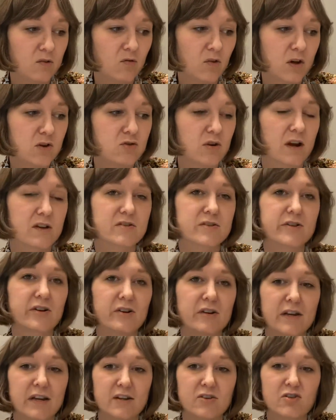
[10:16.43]
address
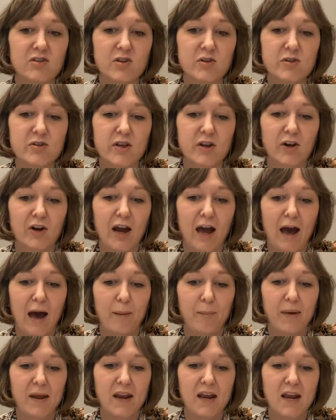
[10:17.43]
certain issues that are
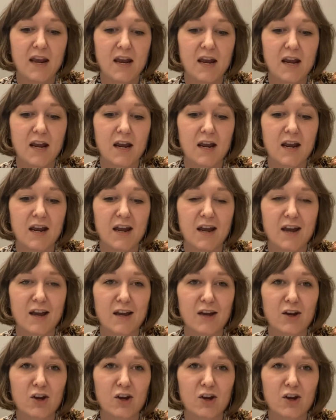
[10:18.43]
happening